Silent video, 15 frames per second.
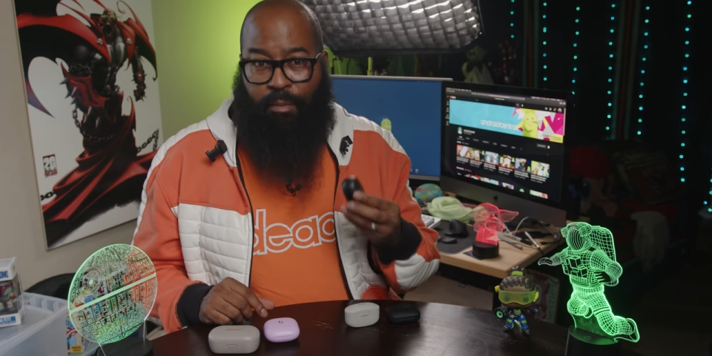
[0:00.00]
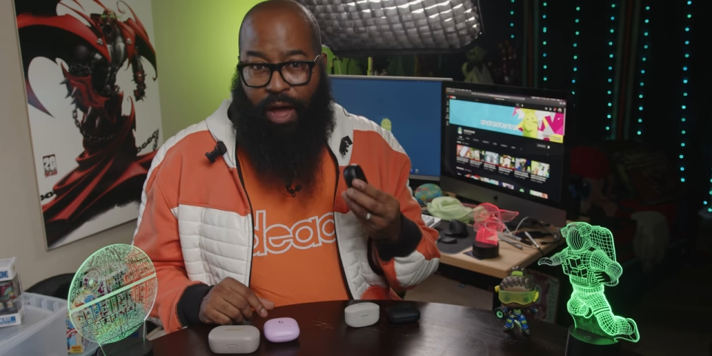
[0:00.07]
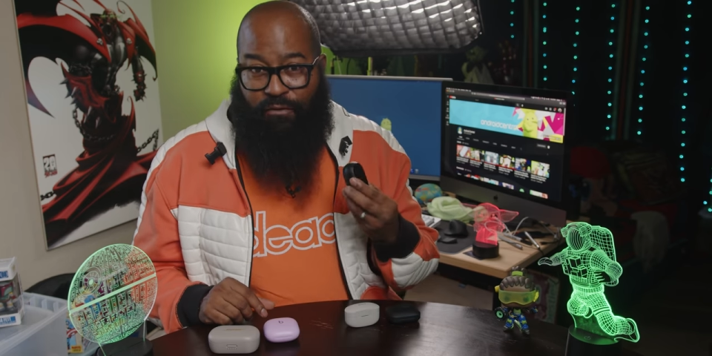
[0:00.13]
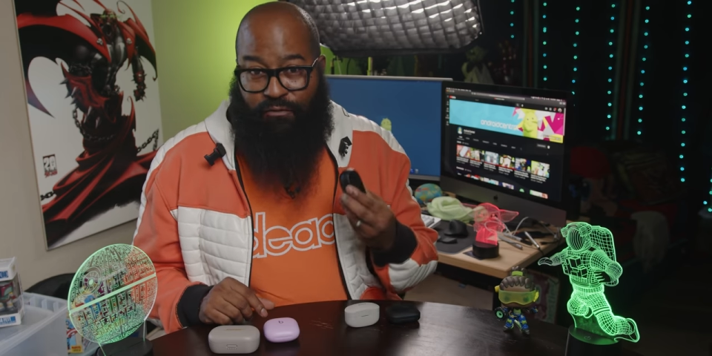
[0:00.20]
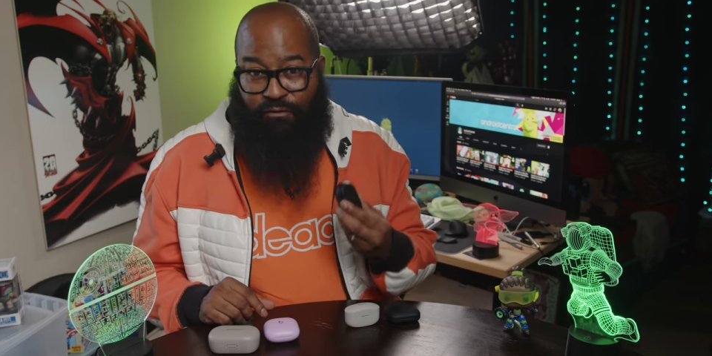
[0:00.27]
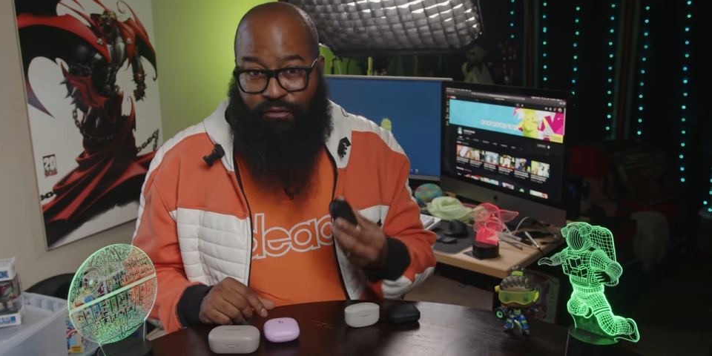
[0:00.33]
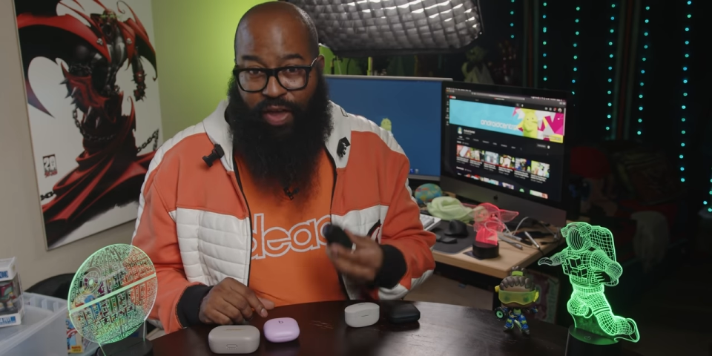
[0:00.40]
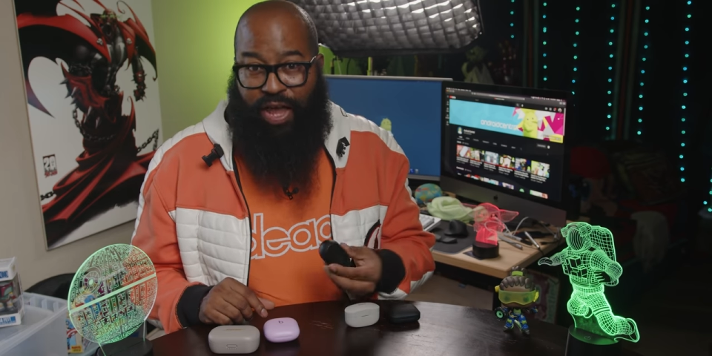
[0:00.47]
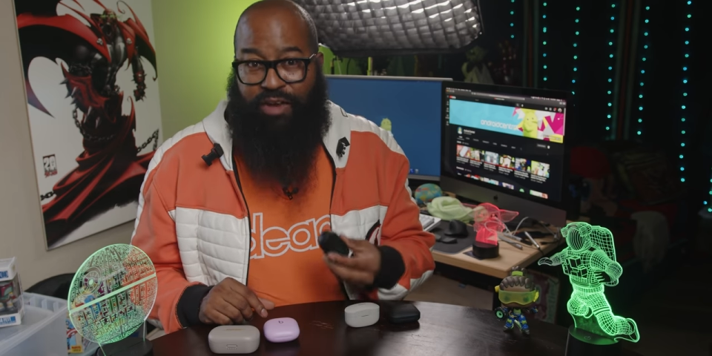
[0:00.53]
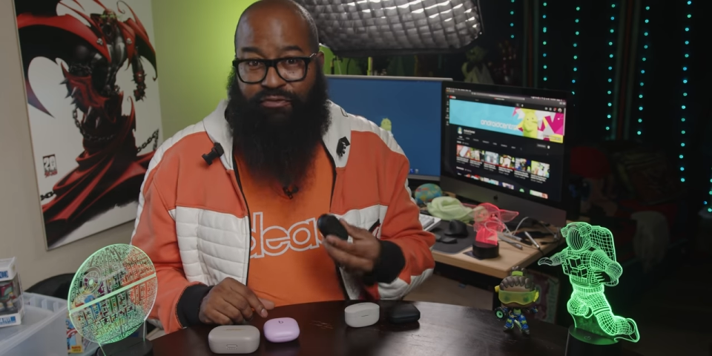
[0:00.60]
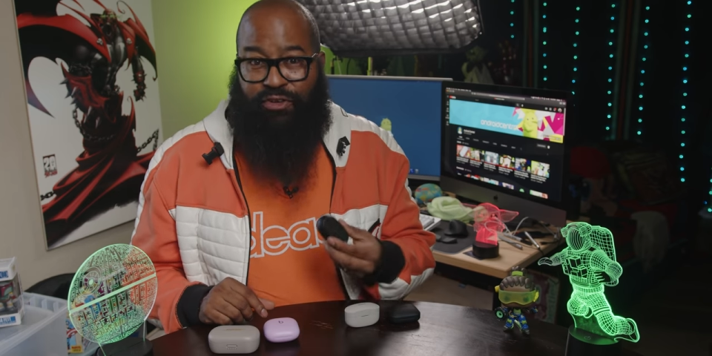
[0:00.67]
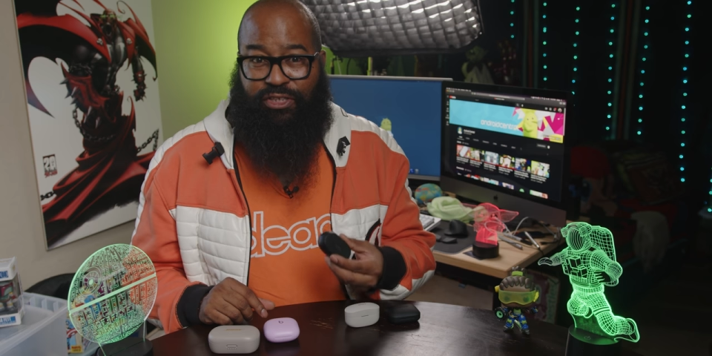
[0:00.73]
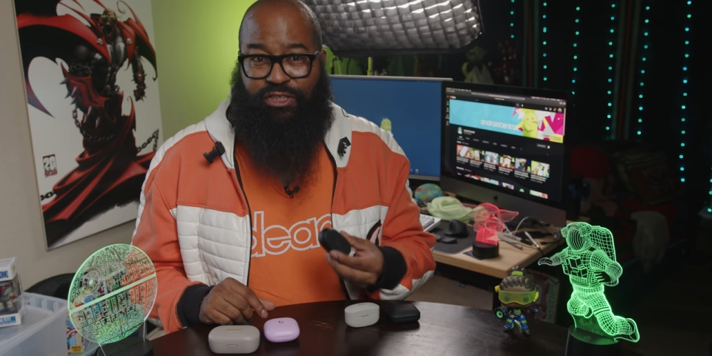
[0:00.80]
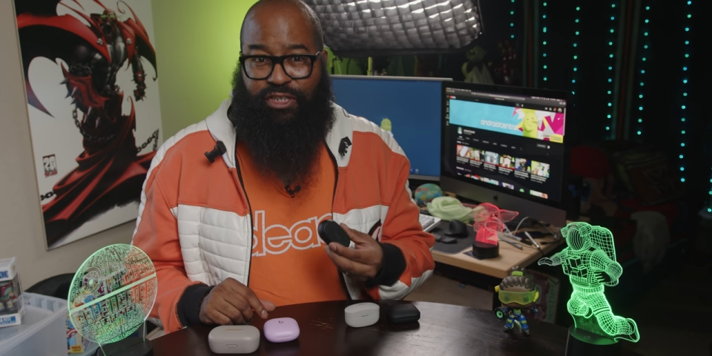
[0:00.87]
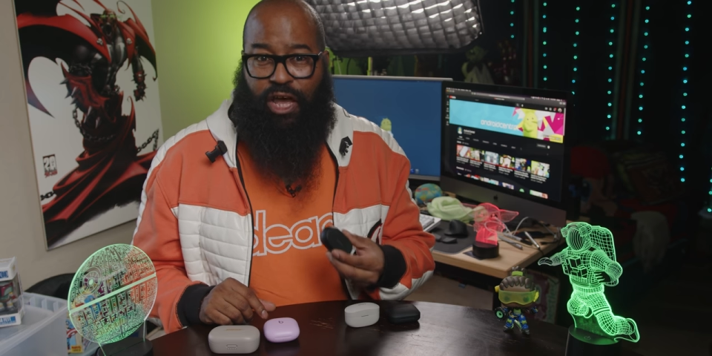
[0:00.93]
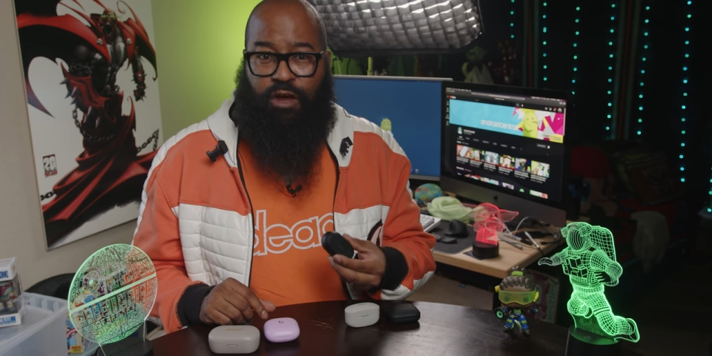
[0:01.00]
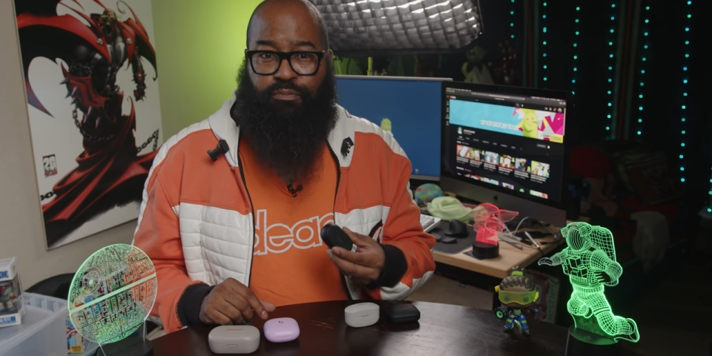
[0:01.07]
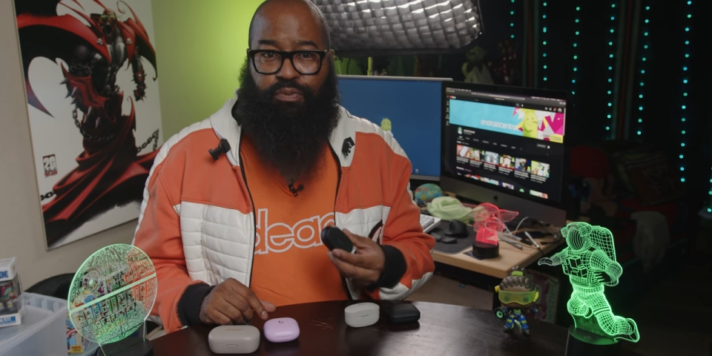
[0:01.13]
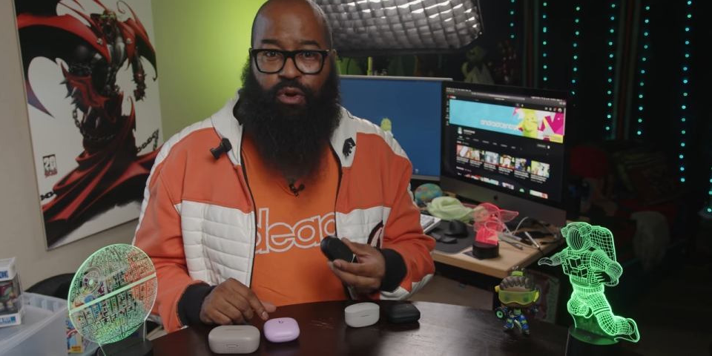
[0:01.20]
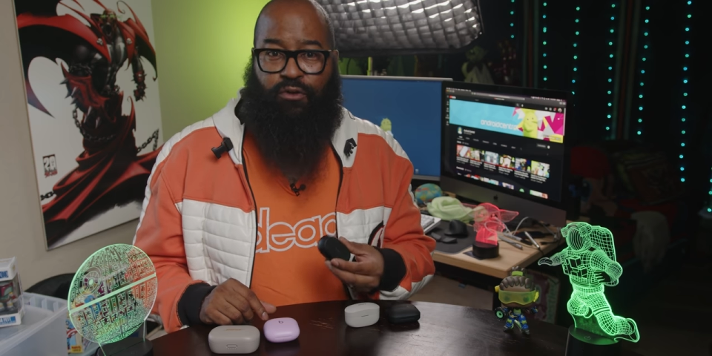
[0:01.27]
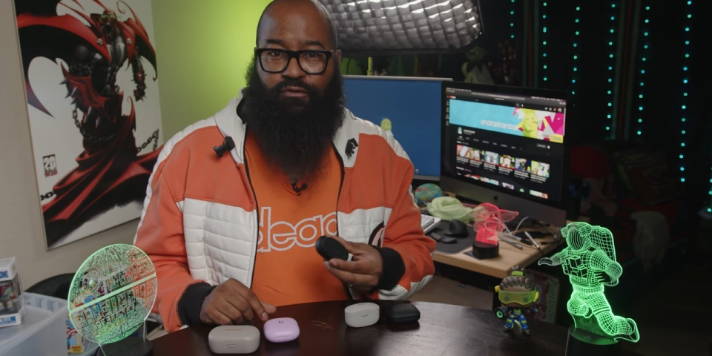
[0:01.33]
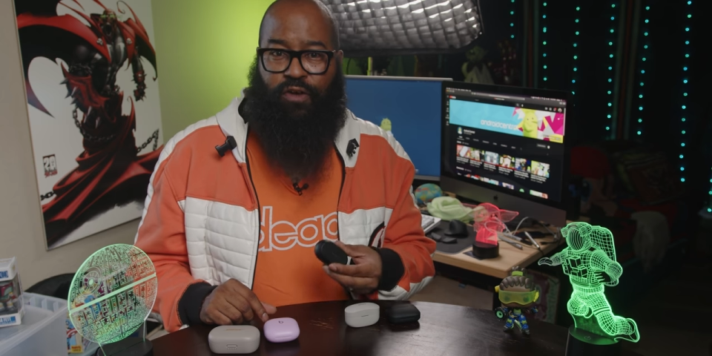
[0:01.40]
of my favorite sound
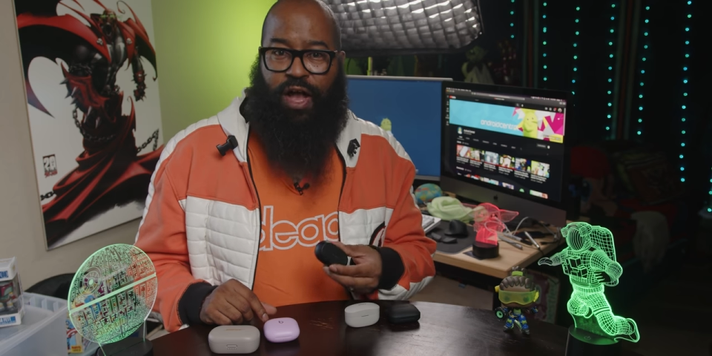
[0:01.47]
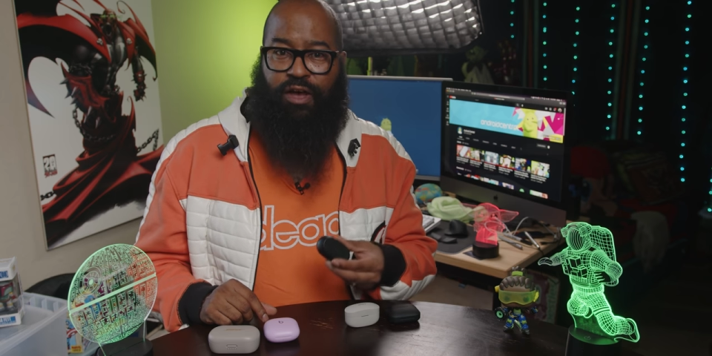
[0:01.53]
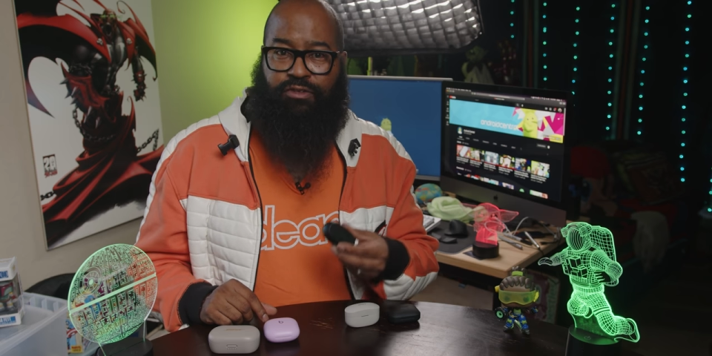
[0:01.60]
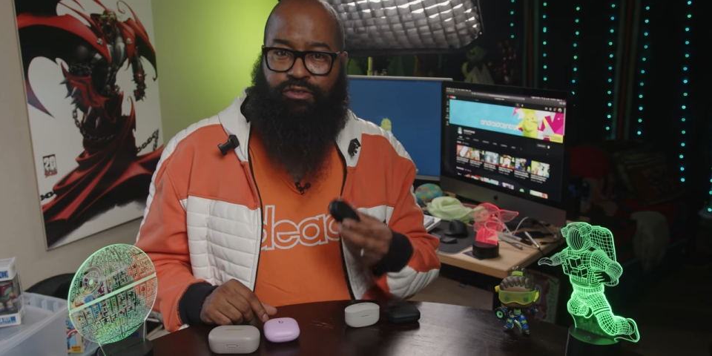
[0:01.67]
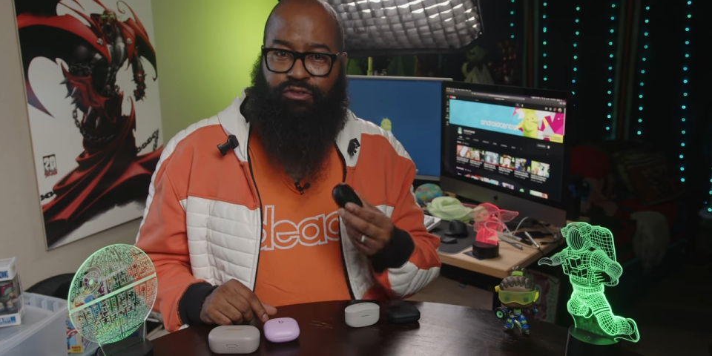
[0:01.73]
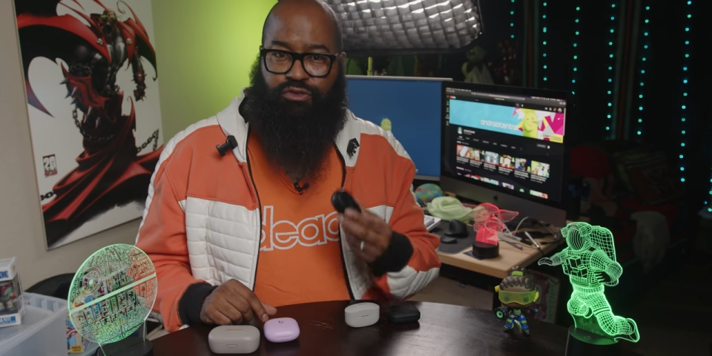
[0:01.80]
profiles